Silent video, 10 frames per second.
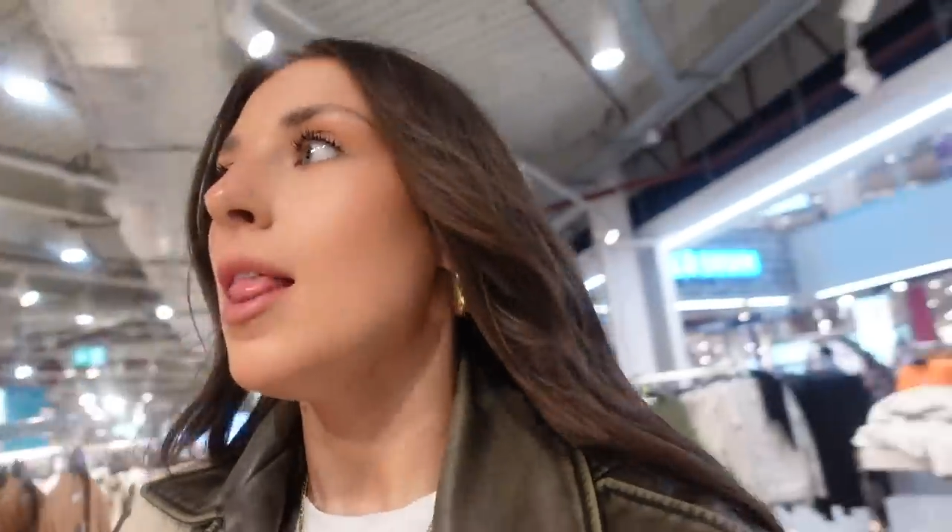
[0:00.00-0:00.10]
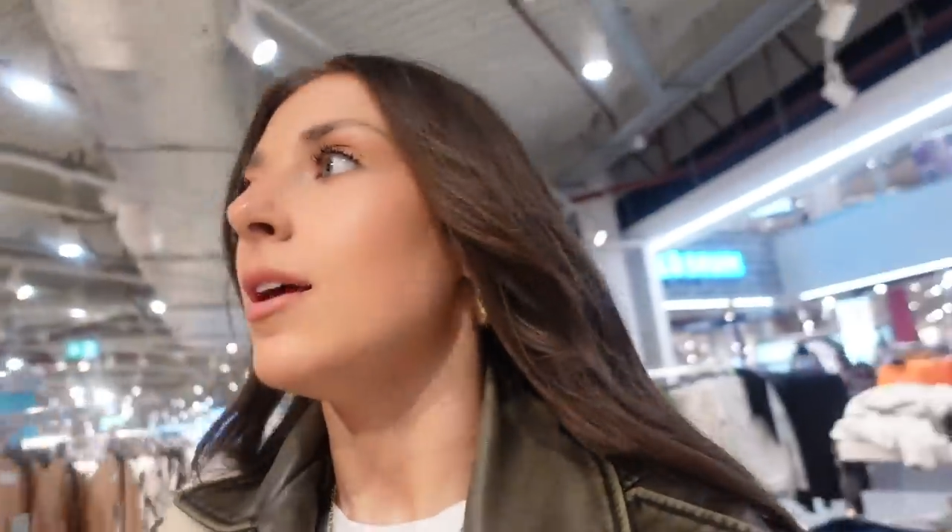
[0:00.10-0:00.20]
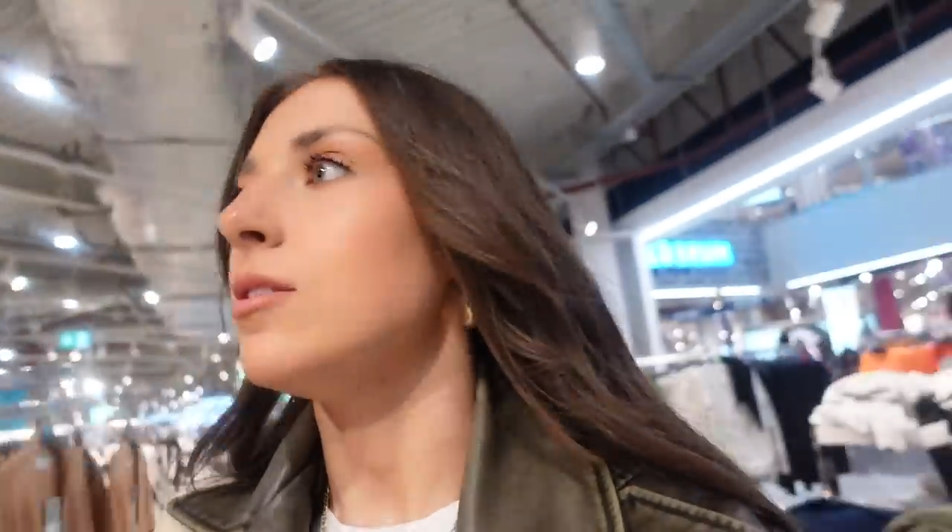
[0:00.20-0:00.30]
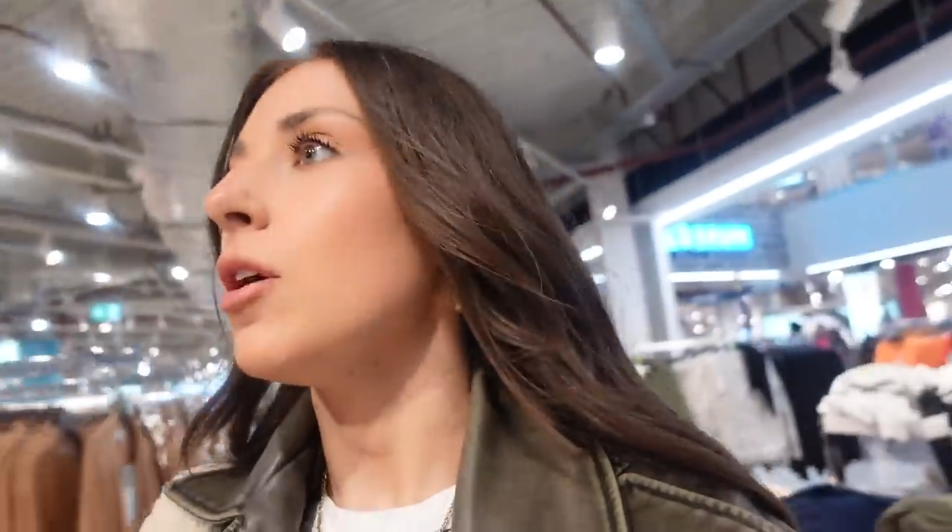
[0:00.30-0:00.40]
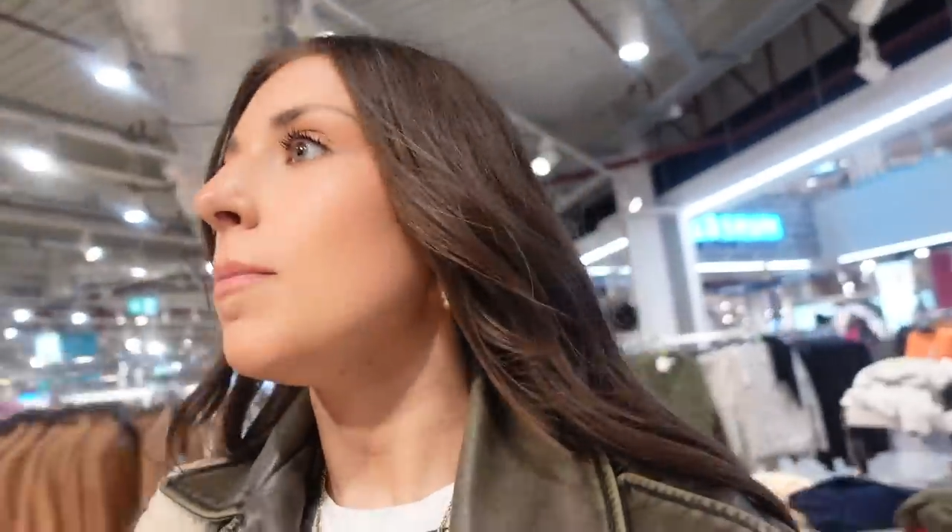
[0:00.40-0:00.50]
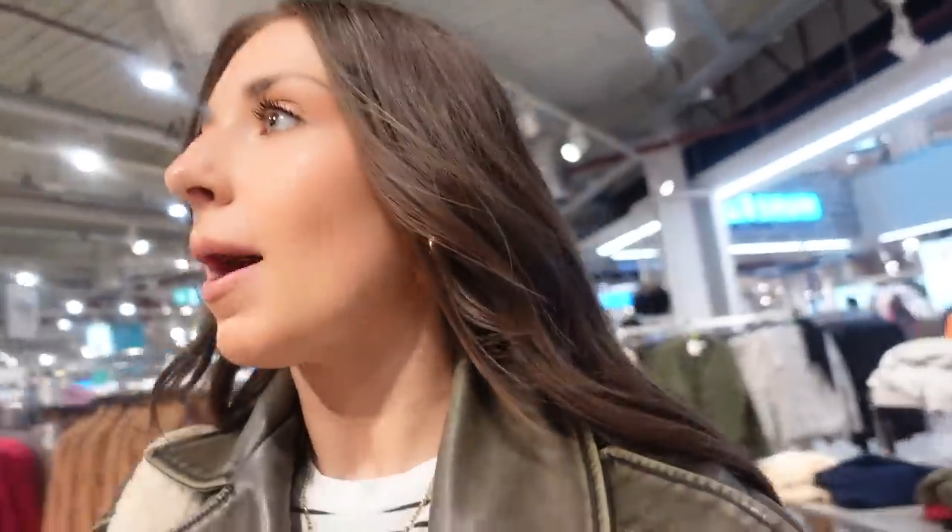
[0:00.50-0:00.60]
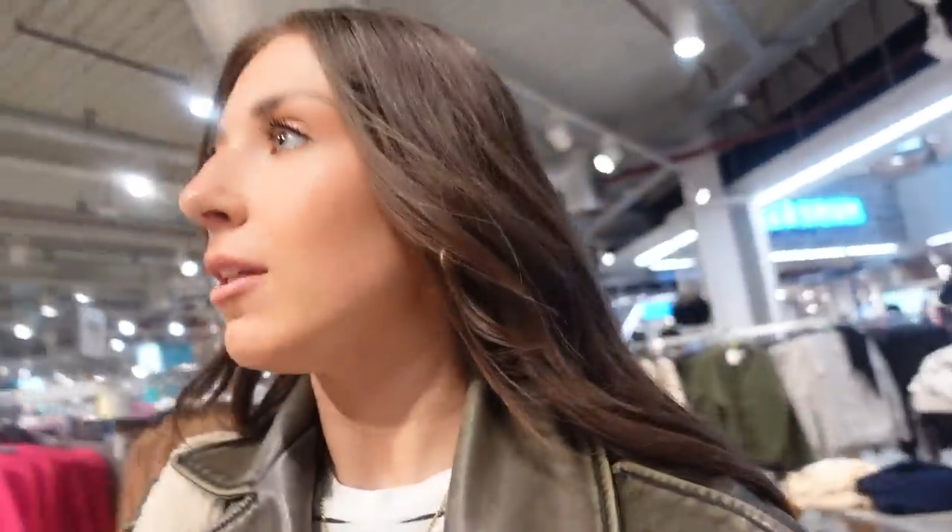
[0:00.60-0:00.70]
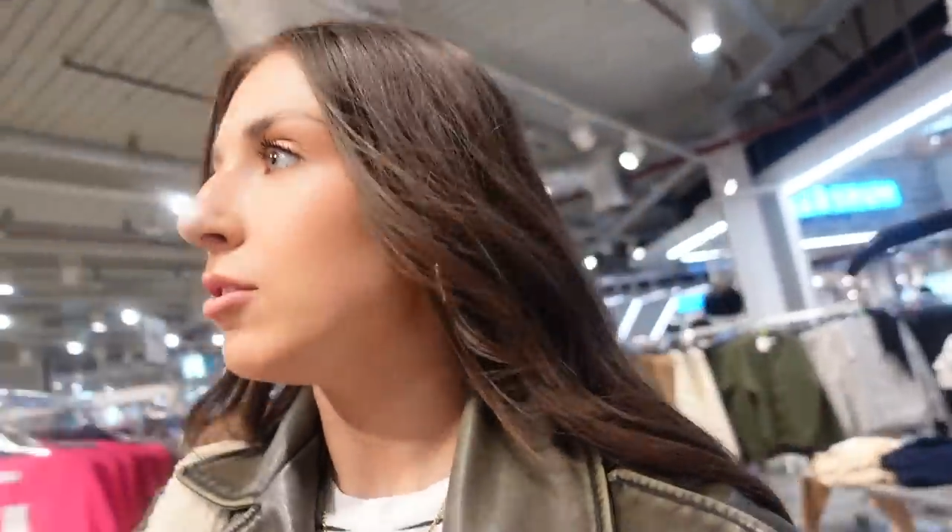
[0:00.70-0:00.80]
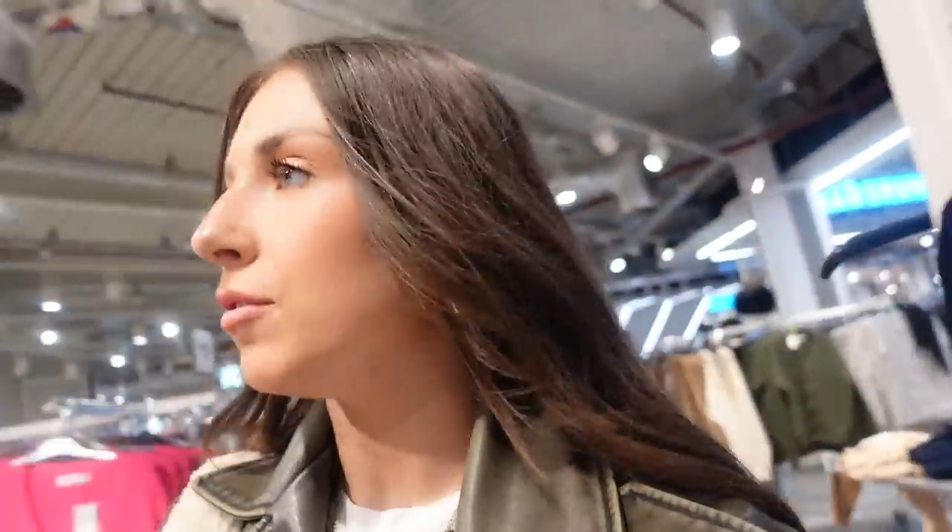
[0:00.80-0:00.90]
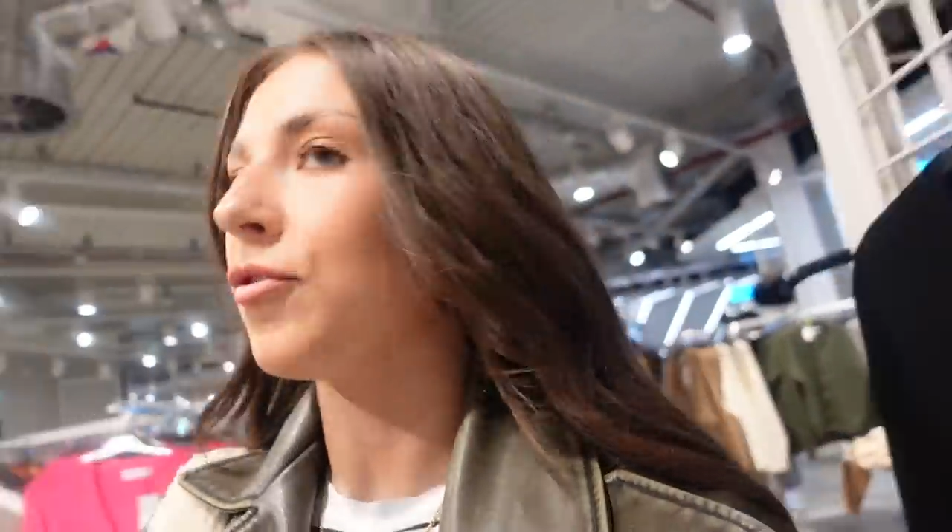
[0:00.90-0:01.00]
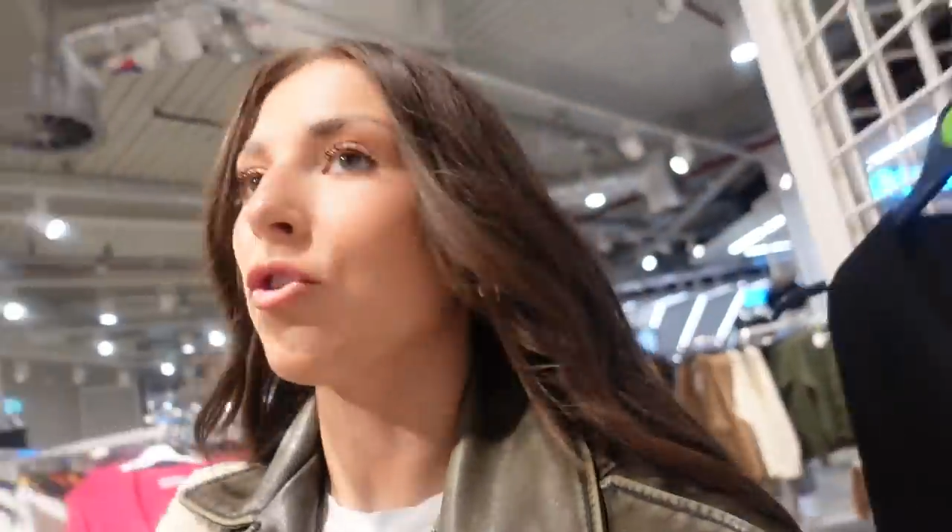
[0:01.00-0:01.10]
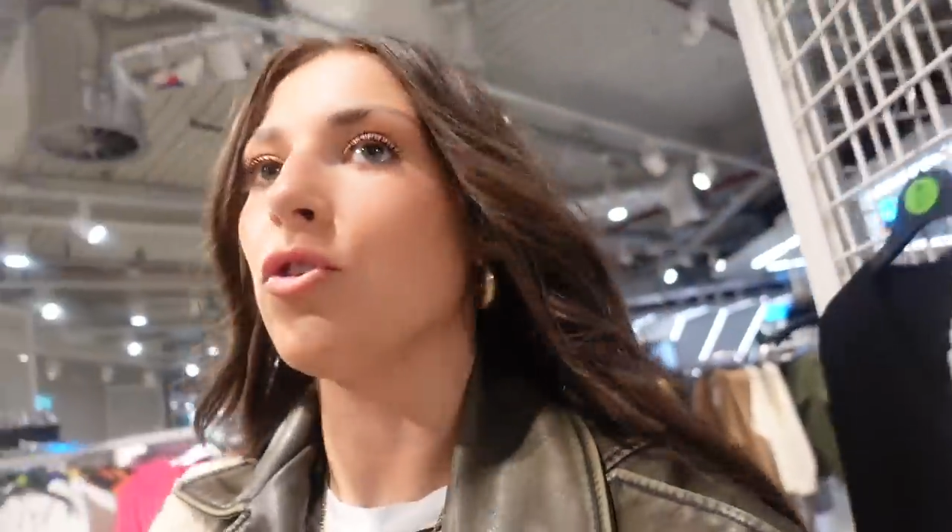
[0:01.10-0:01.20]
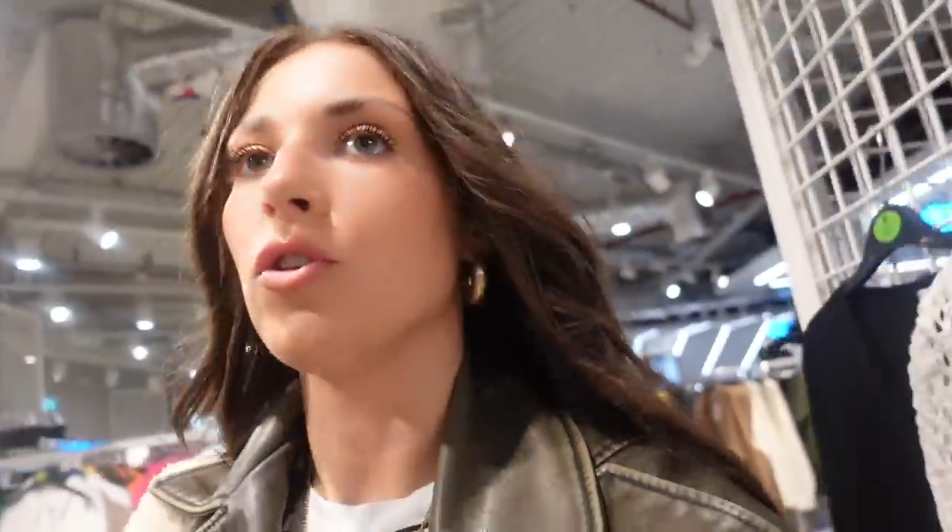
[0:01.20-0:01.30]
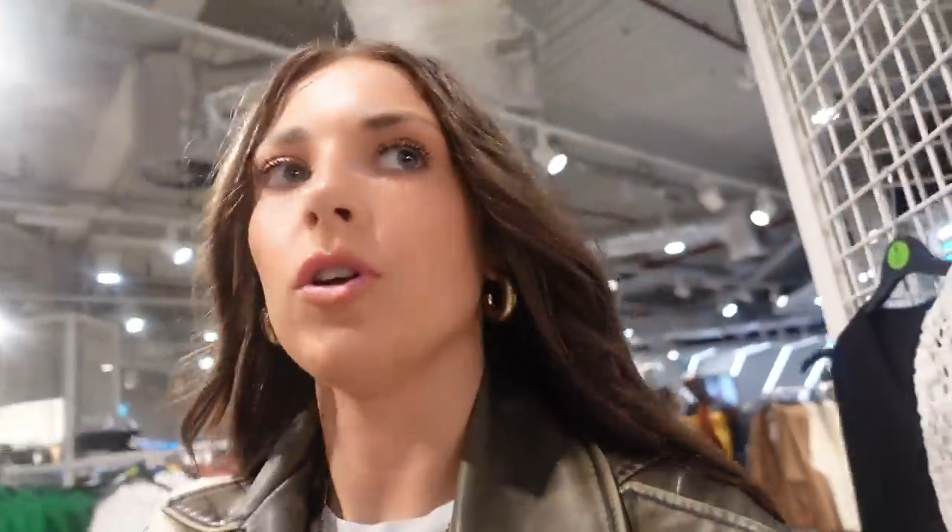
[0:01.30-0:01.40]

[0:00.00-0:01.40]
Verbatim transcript: let's go back to the front